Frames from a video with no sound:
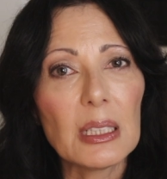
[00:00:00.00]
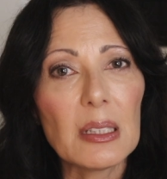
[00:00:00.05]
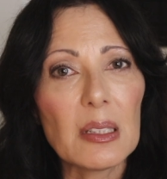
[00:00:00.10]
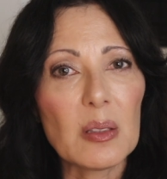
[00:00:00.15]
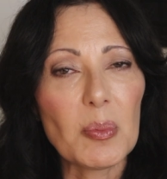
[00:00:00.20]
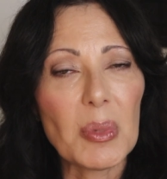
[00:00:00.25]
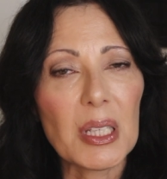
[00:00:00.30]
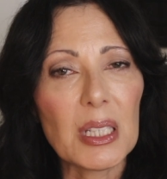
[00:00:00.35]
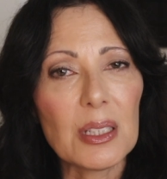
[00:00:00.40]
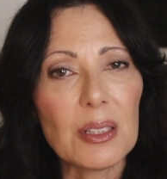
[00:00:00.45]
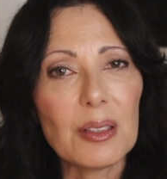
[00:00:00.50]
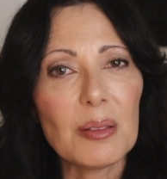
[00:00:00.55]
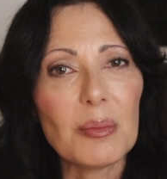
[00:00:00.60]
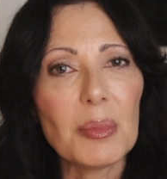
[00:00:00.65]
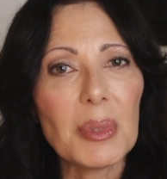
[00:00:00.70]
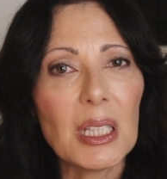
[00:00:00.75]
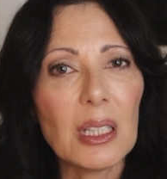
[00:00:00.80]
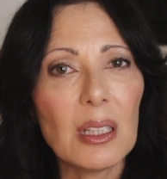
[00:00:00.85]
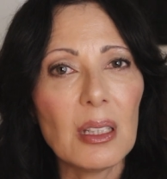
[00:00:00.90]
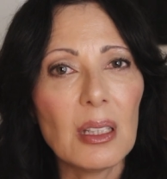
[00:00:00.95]
has been to
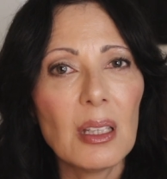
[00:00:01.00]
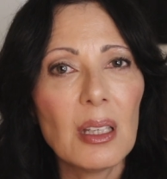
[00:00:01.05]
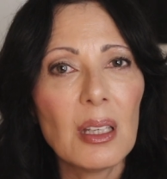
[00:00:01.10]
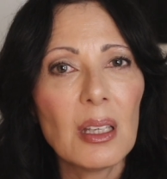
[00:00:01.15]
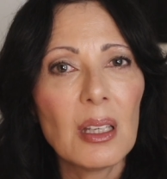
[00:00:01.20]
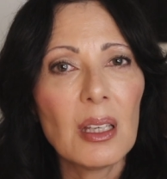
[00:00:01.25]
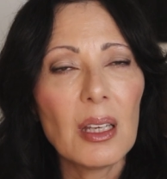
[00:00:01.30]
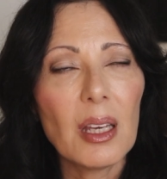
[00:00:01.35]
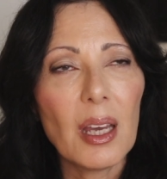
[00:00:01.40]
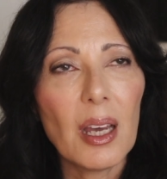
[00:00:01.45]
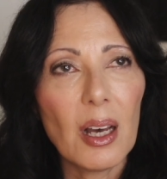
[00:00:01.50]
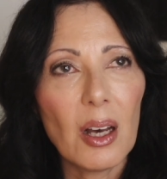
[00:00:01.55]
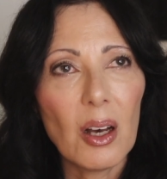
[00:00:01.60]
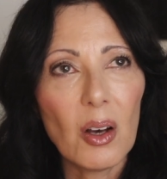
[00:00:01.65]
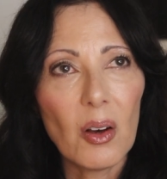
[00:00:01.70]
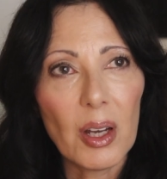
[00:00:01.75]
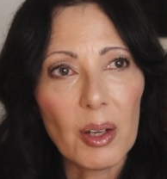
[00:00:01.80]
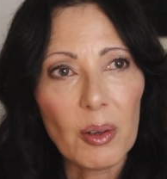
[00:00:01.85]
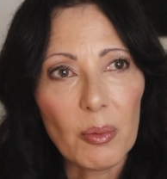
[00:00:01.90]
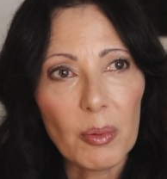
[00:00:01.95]
me,
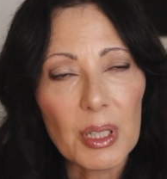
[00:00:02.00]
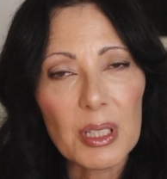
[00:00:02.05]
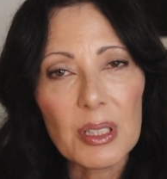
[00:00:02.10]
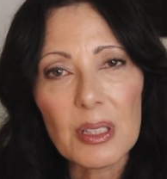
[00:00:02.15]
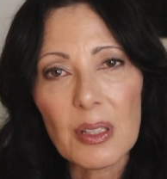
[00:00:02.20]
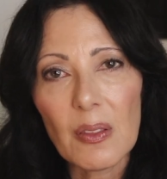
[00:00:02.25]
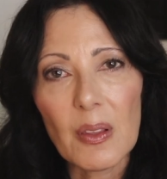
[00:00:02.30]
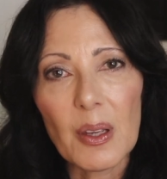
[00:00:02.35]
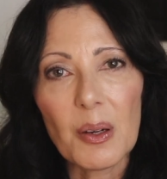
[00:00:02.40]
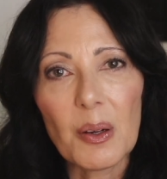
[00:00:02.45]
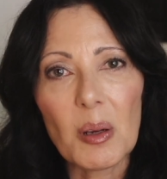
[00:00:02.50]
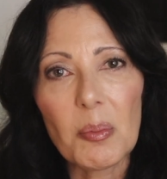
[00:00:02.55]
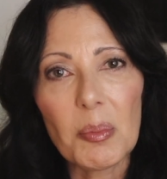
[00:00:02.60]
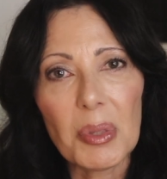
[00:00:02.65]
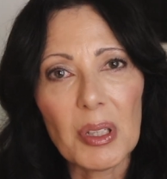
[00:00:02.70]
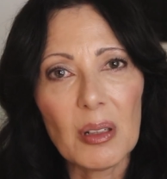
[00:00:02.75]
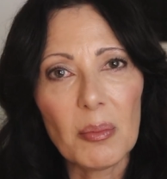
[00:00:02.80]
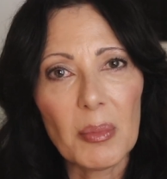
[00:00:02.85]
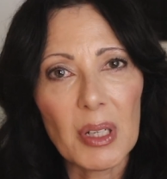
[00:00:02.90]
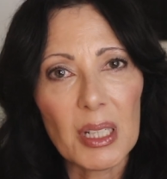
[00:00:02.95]
how I went to
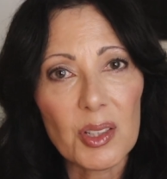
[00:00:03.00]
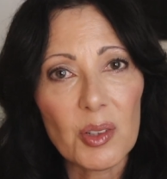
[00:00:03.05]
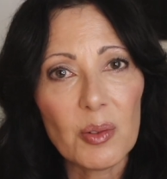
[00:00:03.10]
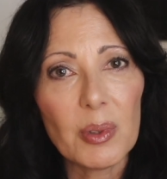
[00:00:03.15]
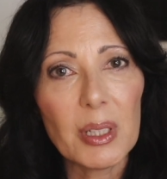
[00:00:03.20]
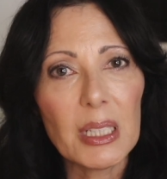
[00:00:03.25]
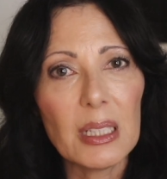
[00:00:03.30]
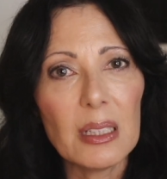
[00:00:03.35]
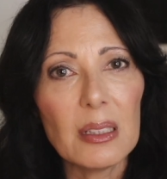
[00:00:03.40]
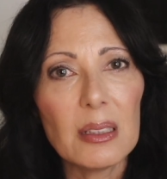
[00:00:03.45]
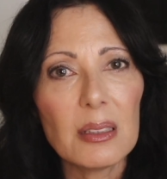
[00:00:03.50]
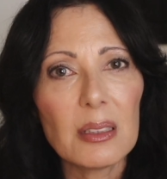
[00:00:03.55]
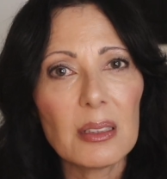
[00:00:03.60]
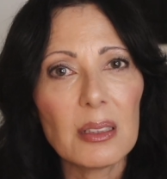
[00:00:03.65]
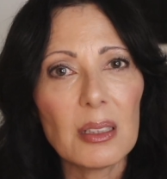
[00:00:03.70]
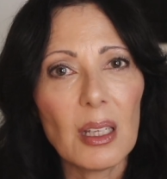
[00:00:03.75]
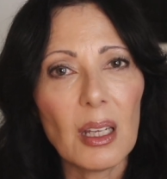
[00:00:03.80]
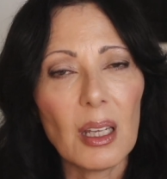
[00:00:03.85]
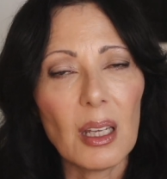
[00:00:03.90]
therapy in my 20s